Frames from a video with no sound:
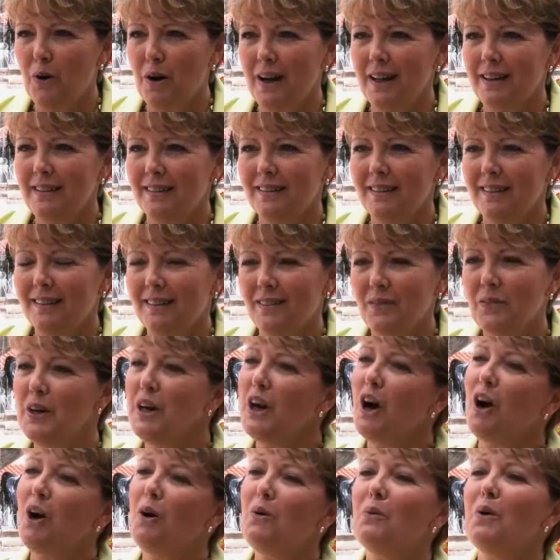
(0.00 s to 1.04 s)
want?
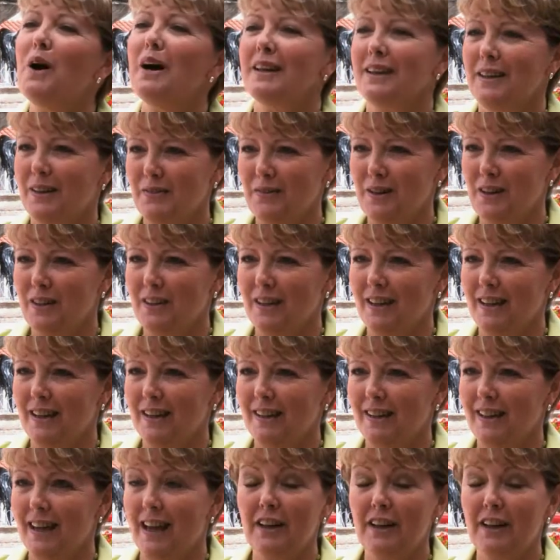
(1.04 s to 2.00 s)
We all want everything.